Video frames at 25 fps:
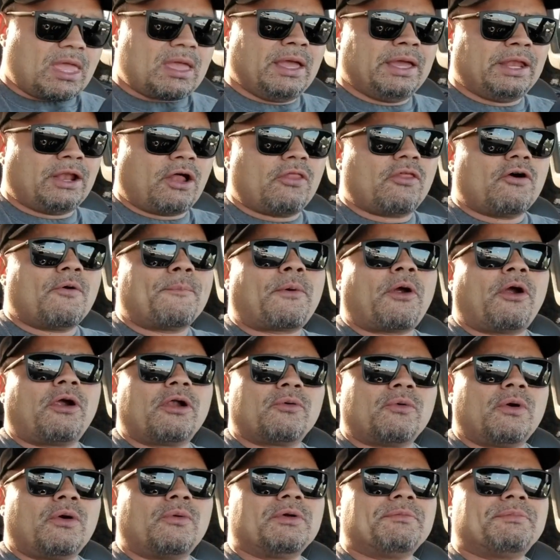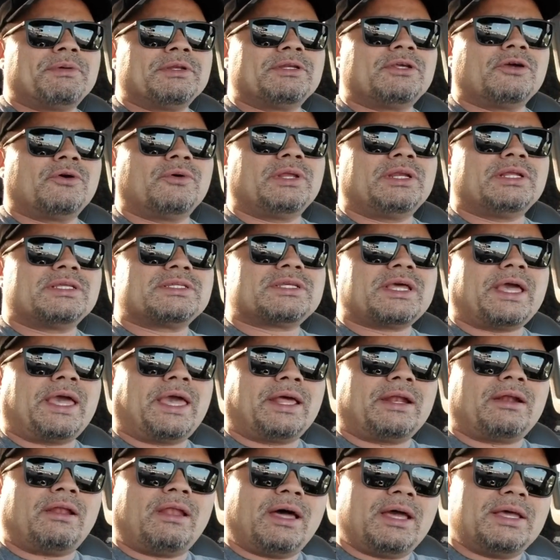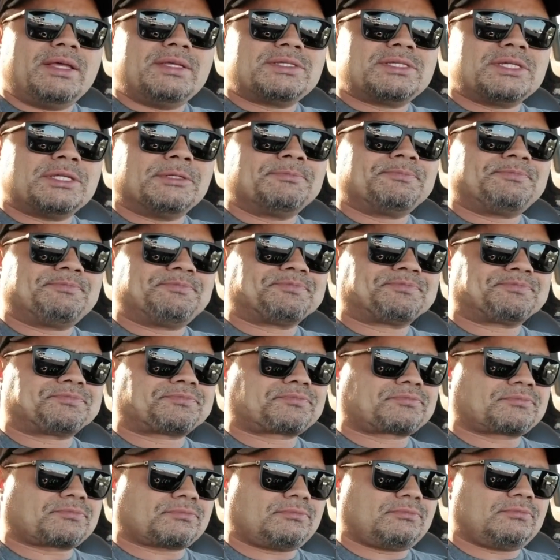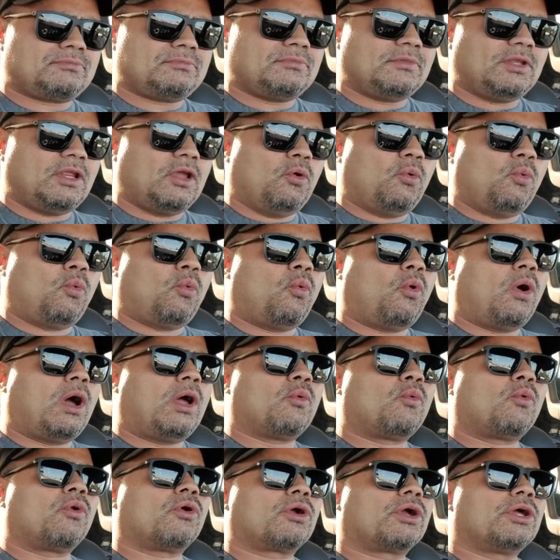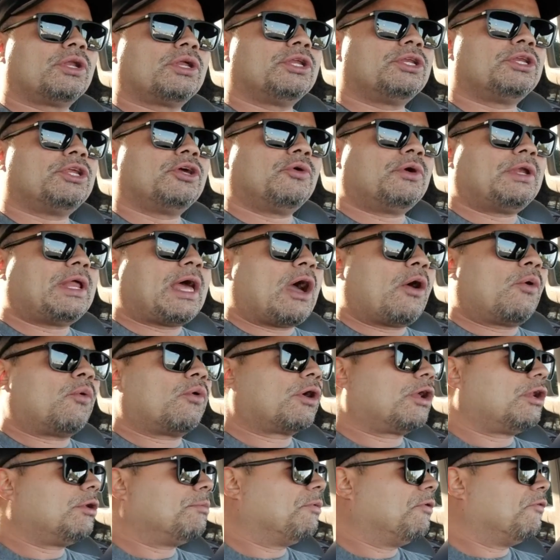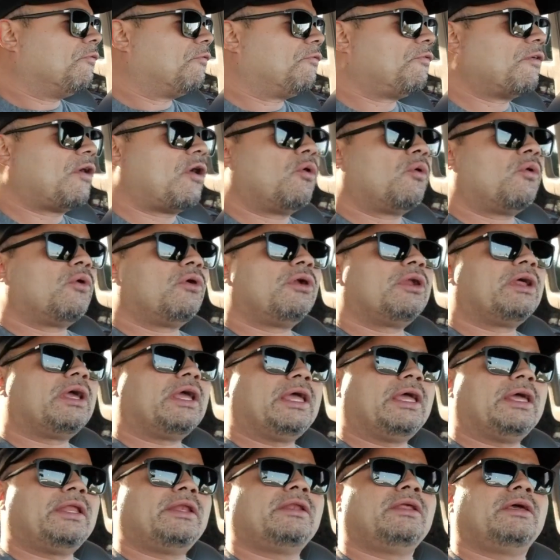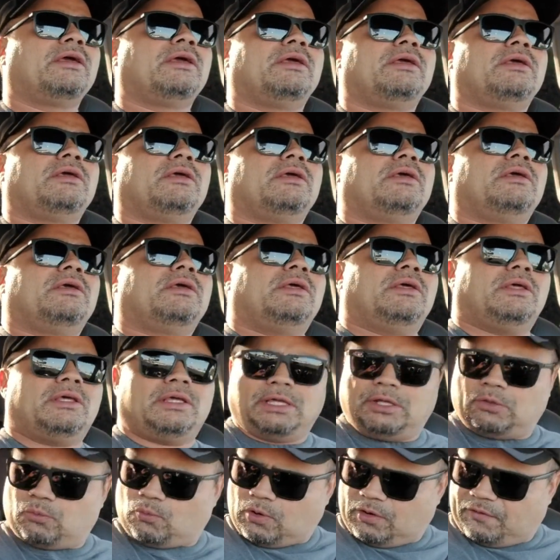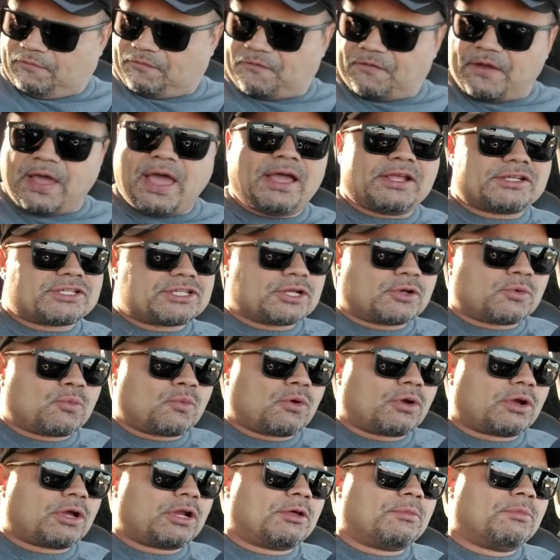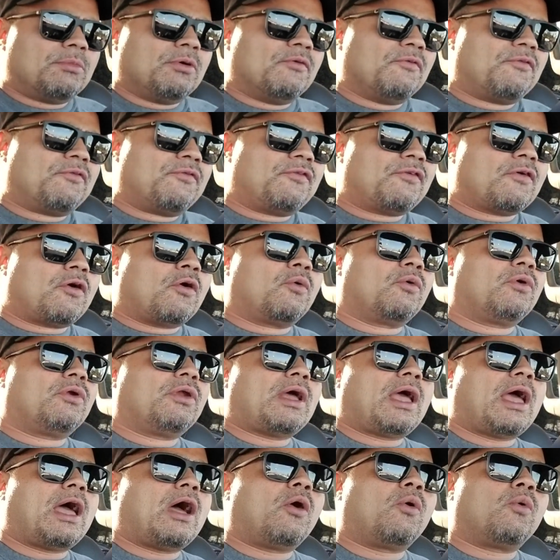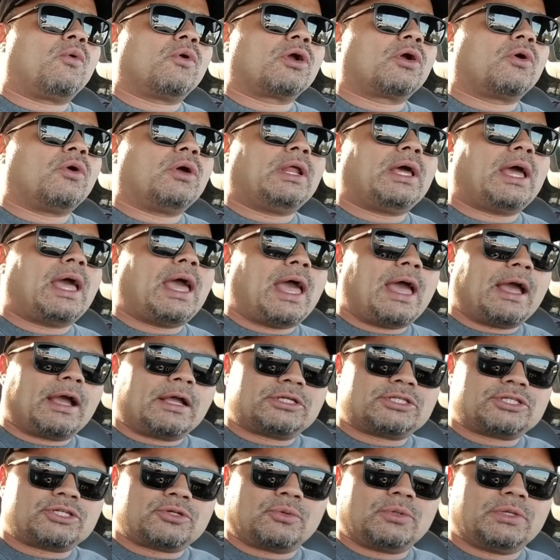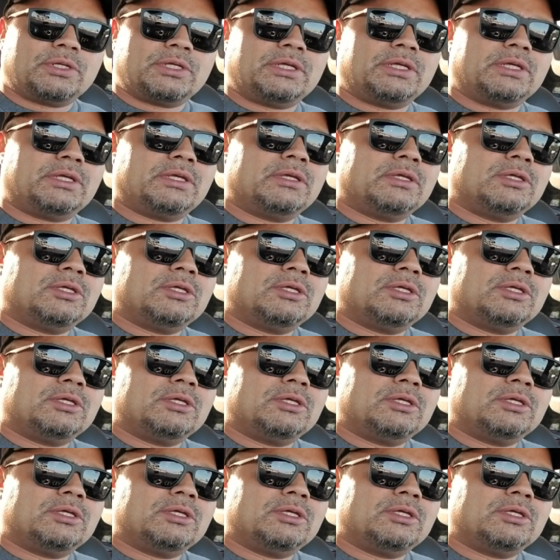although part of what we've been doing is analyzing what we're going to do and how we're going to move forward, and in what fashion we're going to move forward, how we're going to actually